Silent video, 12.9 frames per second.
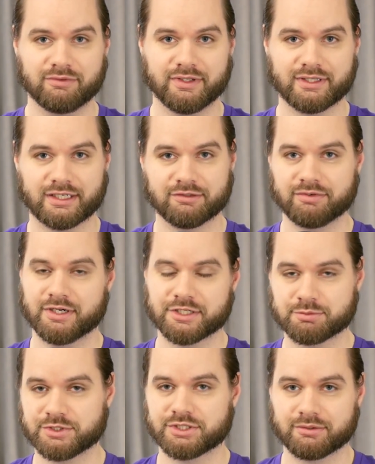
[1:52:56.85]
with
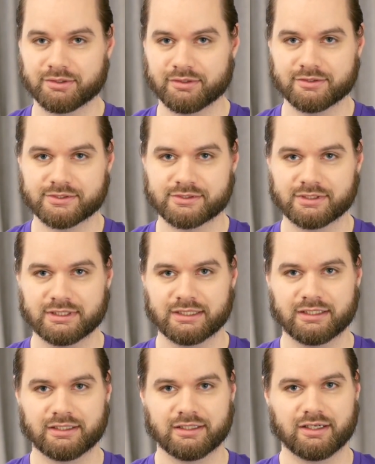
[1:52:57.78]
unfinished materials
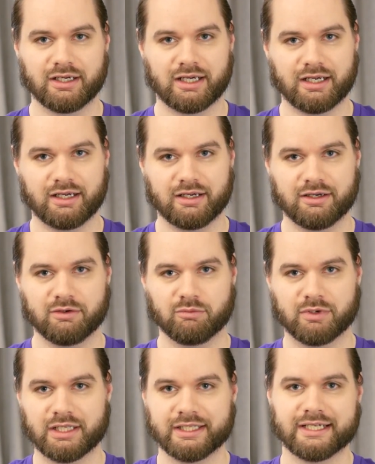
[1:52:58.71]

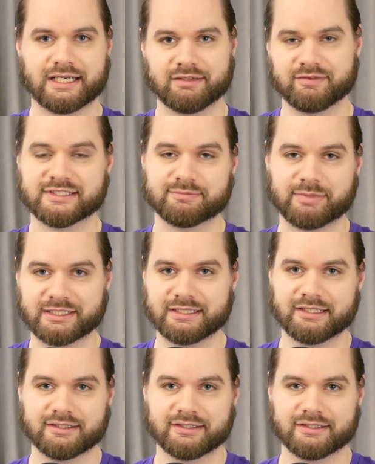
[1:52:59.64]
while he kind of inspected